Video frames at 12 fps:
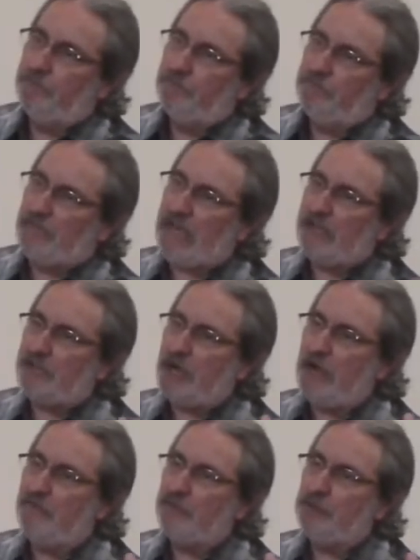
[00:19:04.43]

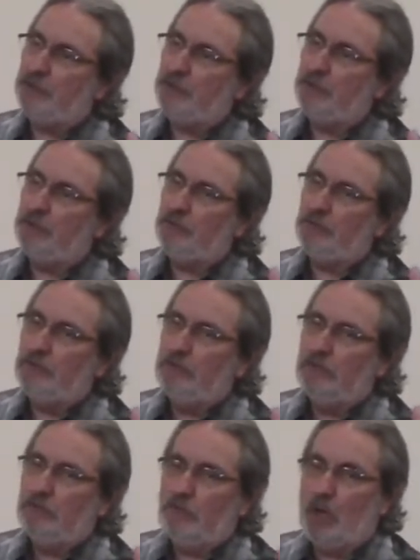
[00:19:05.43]
Deja vu,
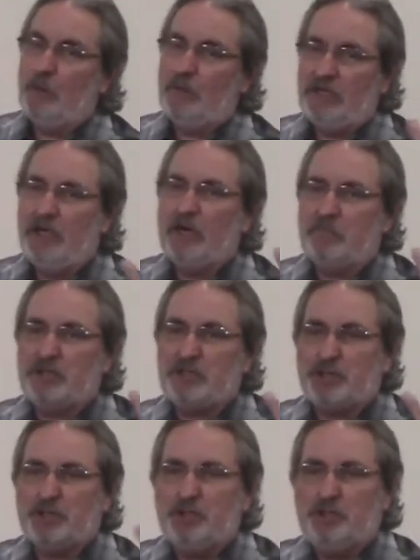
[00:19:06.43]
moment number
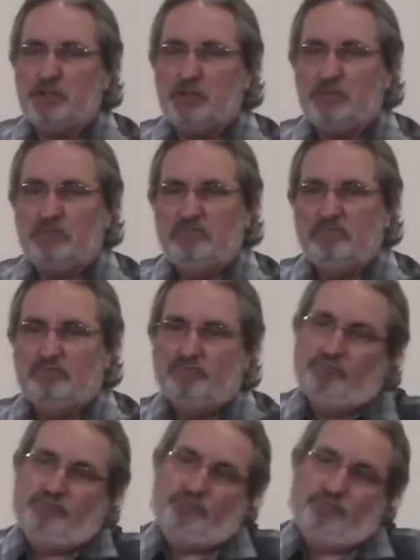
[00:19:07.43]
two,
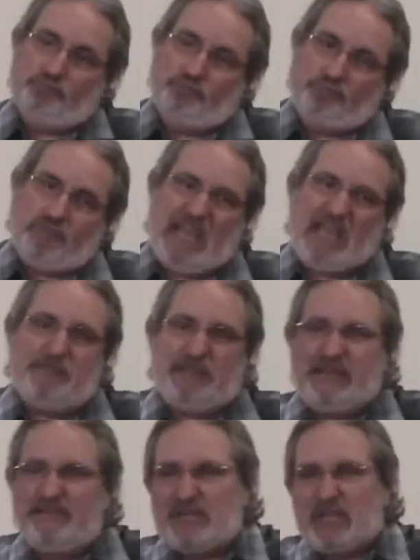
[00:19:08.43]
maybe
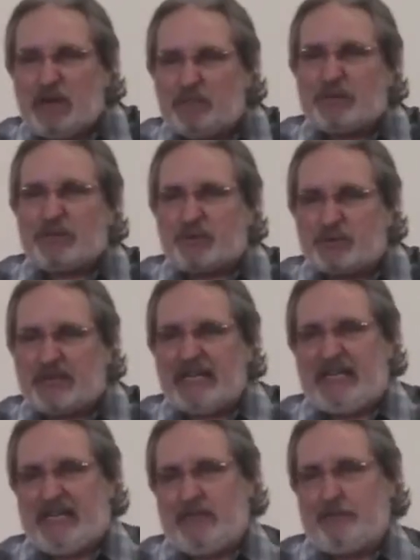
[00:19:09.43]
even number
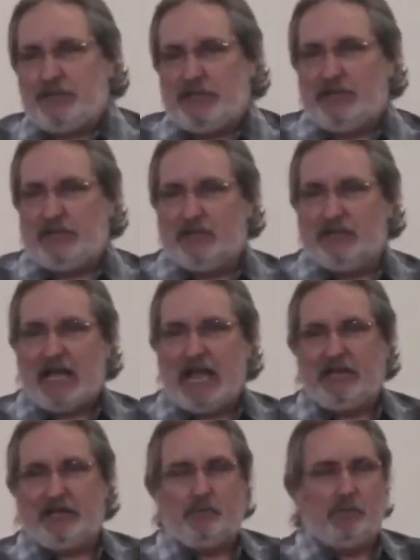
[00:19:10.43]
three, depending on
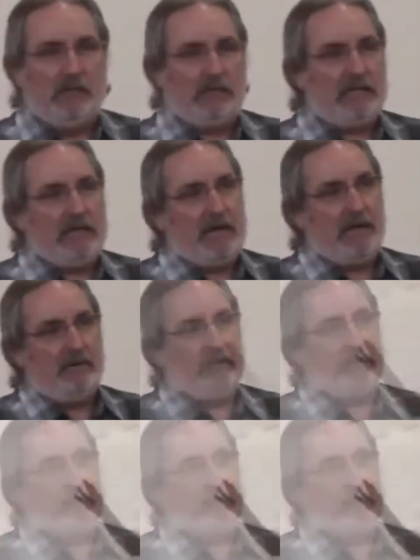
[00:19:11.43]
how you want to count it.